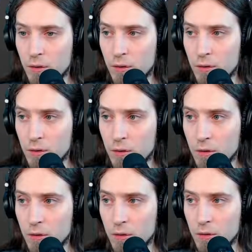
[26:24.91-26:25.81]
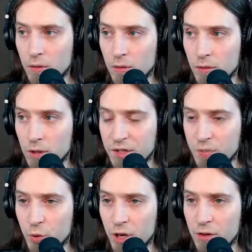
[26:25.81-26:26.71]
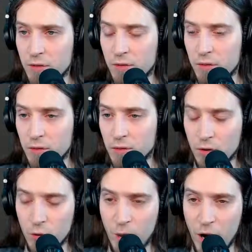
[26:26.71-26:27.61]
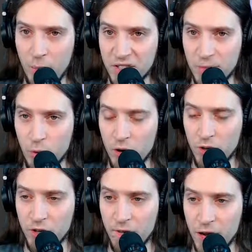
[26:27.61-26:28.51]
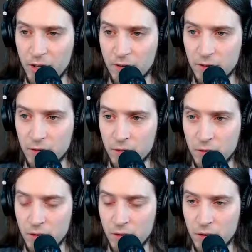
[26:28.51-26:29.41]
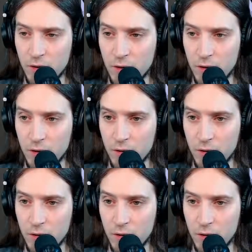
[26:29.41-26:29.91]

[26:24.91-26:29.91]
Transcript: Linux, let's mute it or bypass the effect. Operating system.